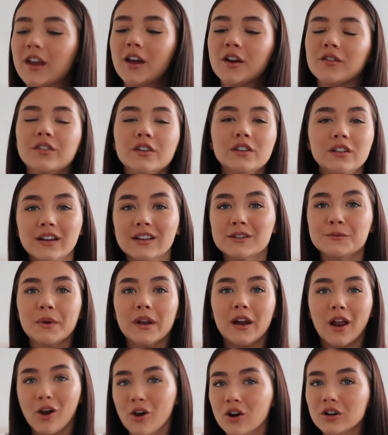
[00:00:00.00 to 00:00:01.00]
video feels like it's
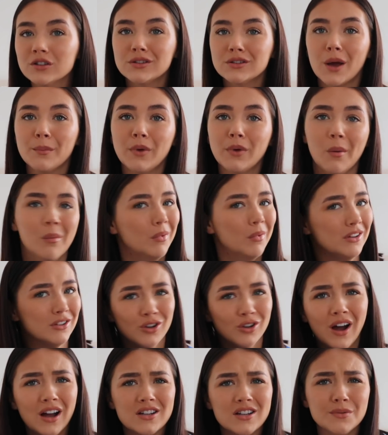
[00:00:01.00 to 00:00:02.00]
been a long time coming, but it's
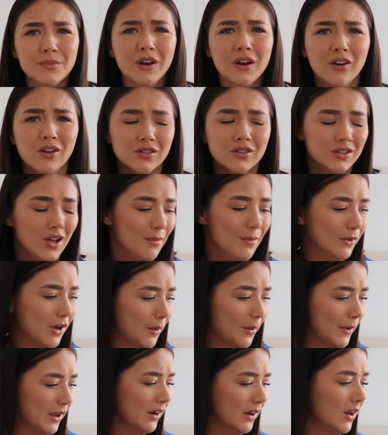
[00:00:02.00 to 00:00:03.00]
not actually been a long time
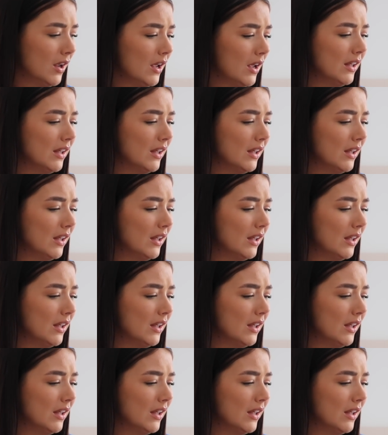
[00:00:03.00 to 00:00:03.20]
coming.